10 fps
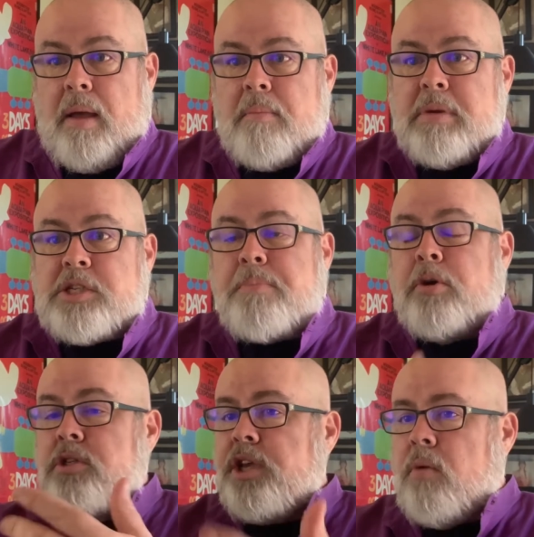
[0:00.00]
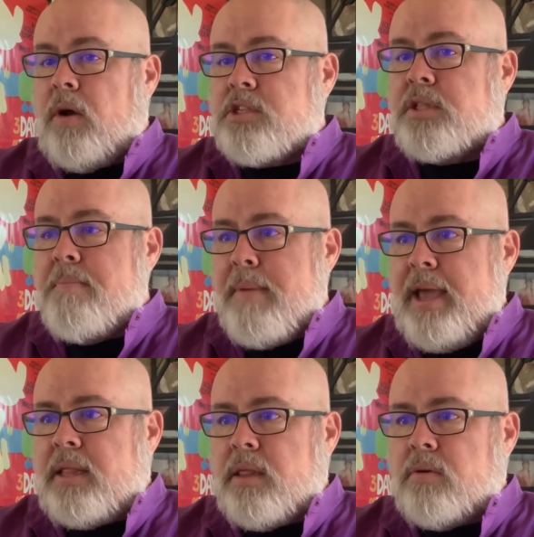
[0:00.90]
Ms. Abruzio wants to
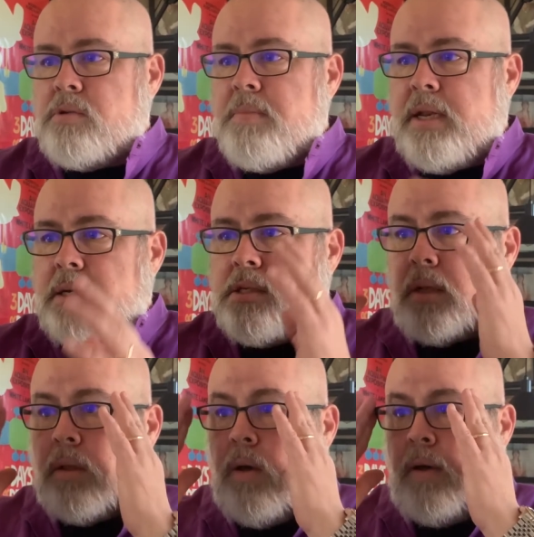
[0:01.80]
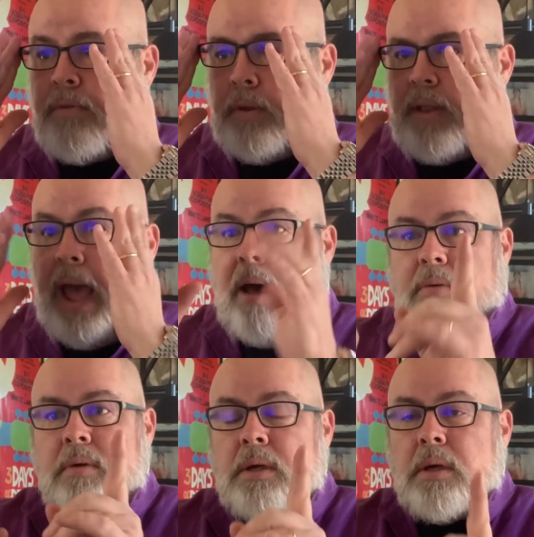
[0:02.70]
make those meetings unlawful. Now,
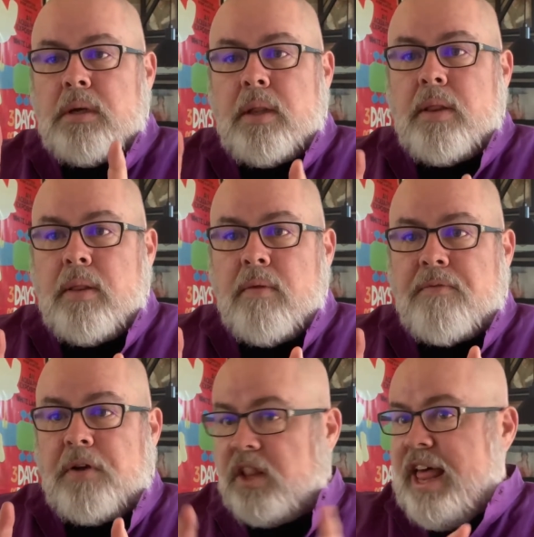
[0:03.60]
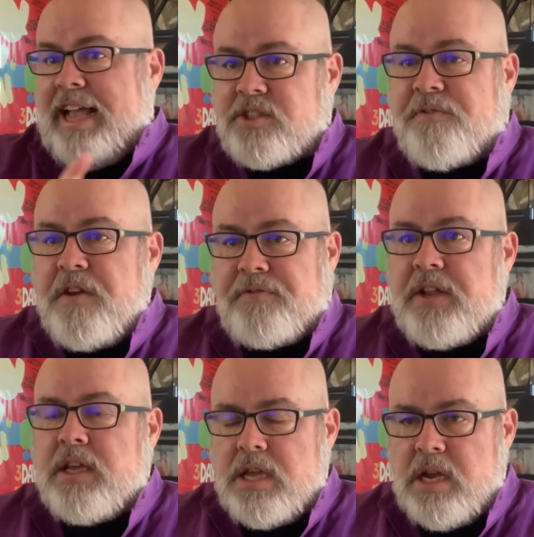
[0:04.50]
for the last 50
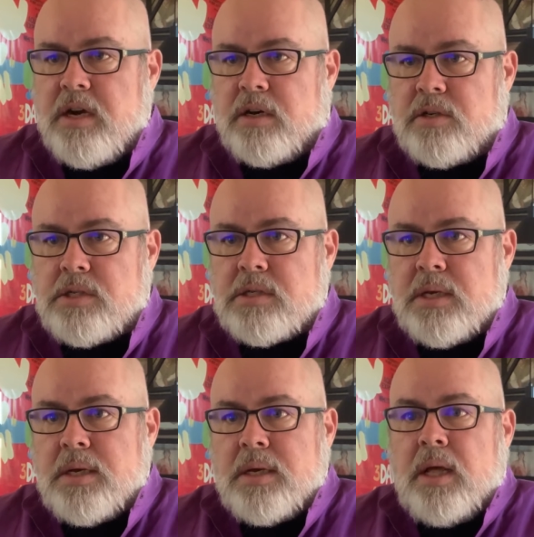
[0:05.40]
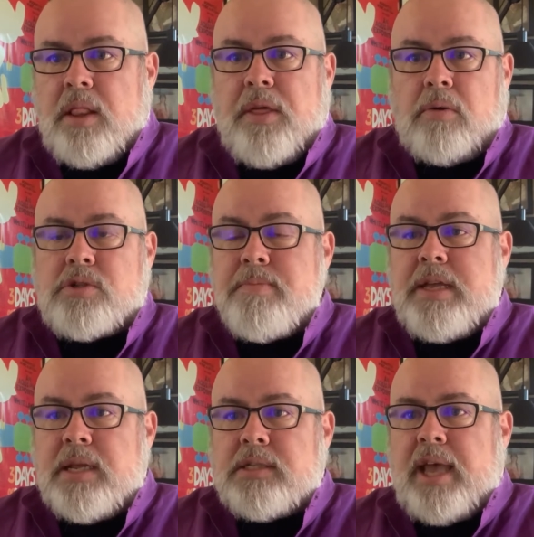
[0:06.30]
years, those
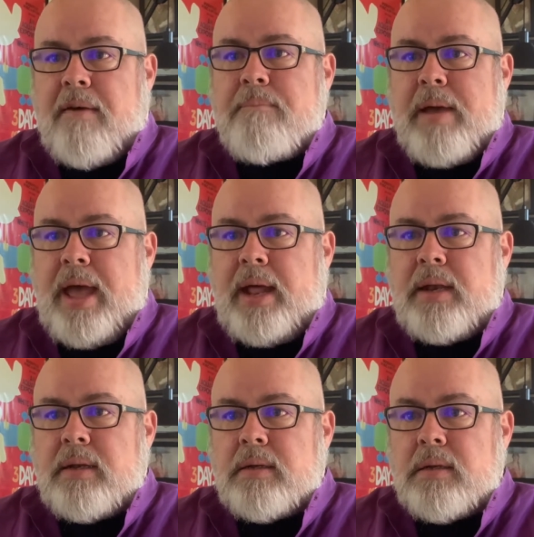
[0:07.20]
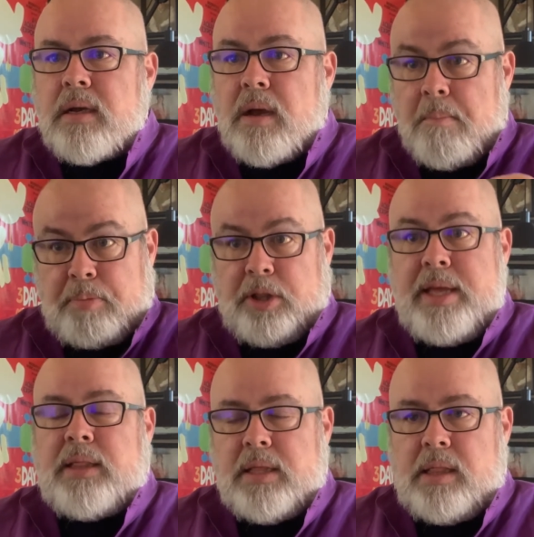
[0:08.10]
meetings have been
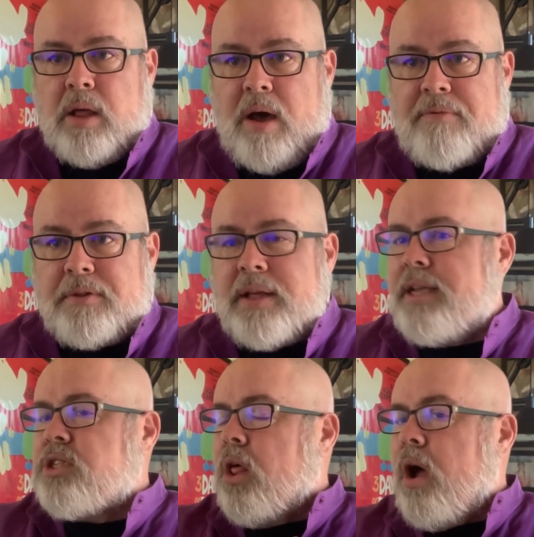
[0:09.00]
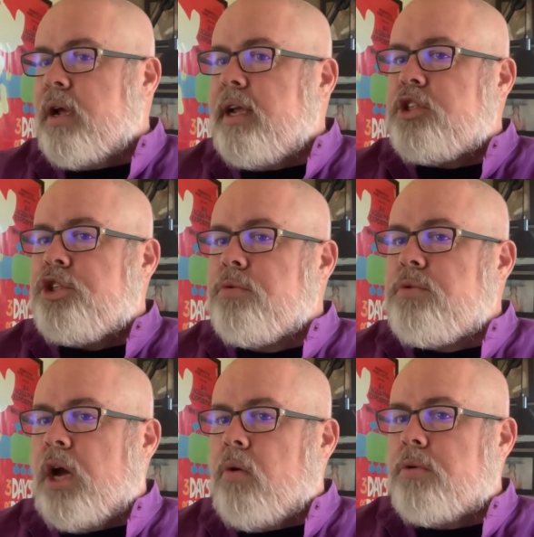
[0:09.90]
completely lawful, as long as you
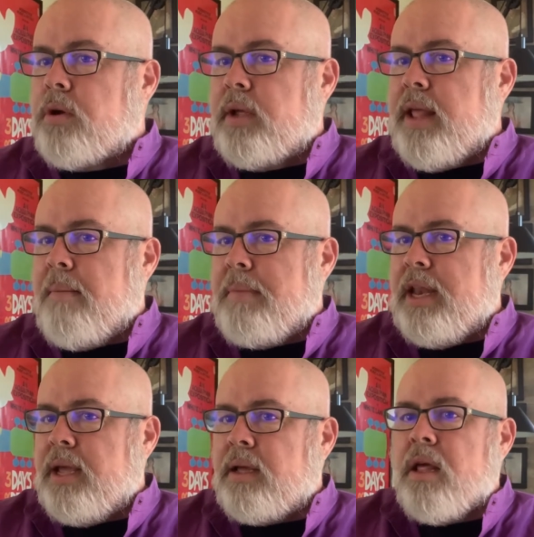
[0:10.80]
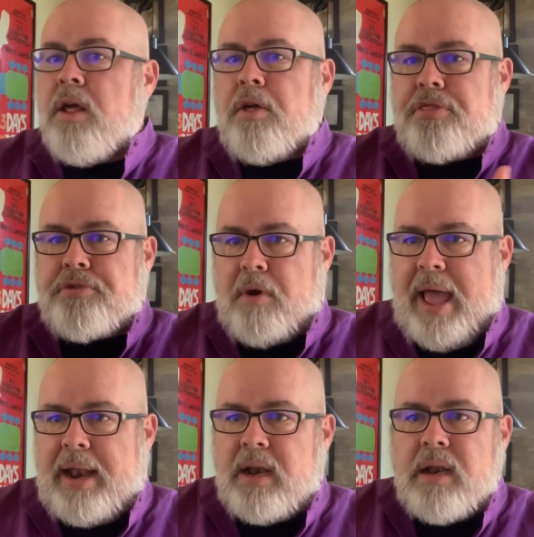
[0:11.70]
don't, during that meeting,
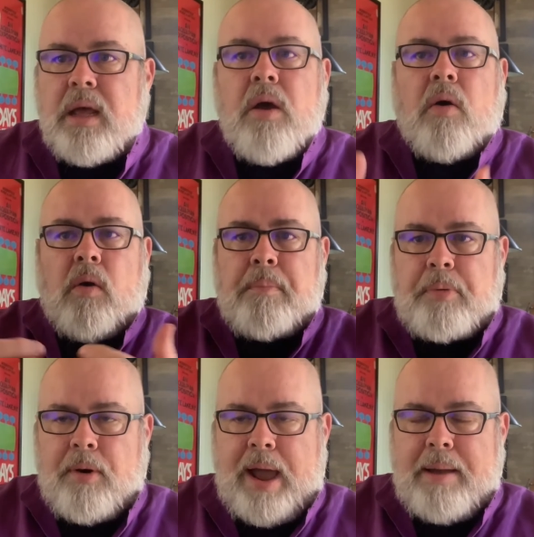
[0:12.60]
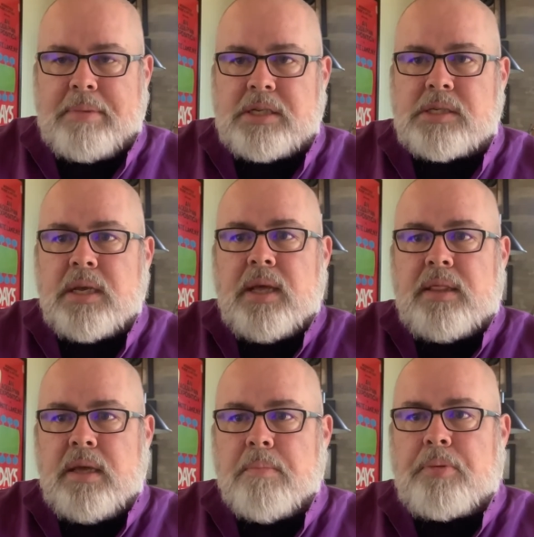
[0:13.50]
threaten or promise
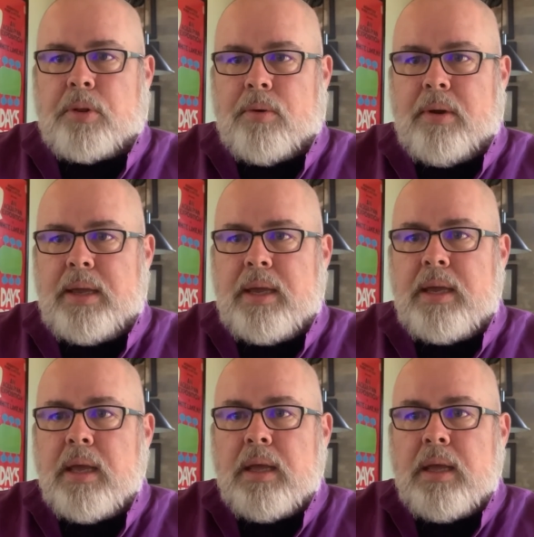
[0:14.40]
the employee,